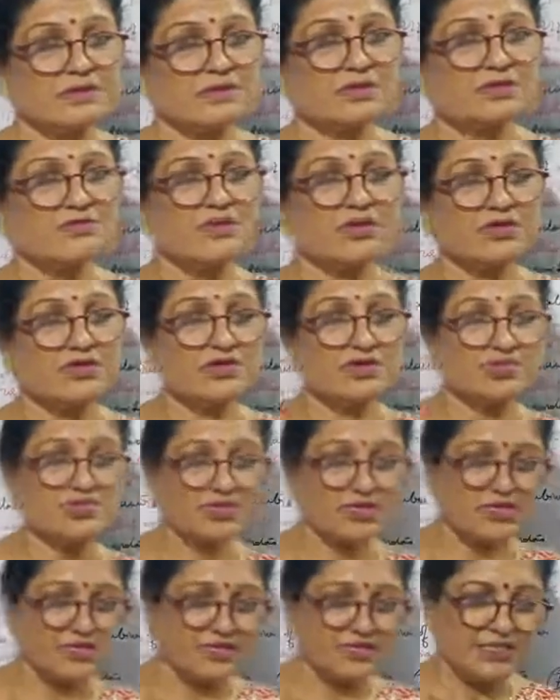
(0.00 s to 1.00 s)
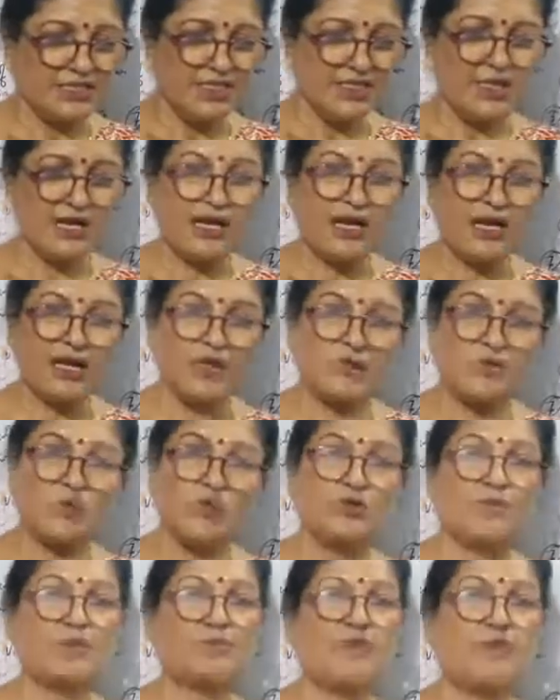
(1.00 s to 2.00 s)
because they are
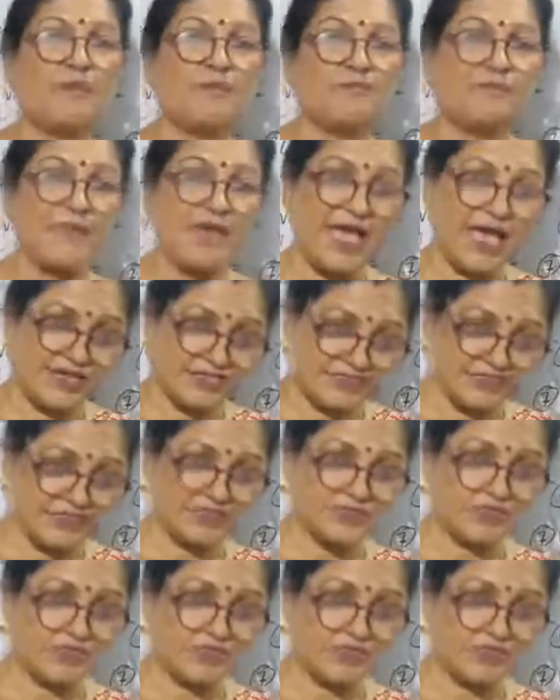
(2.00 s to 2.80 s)
more compact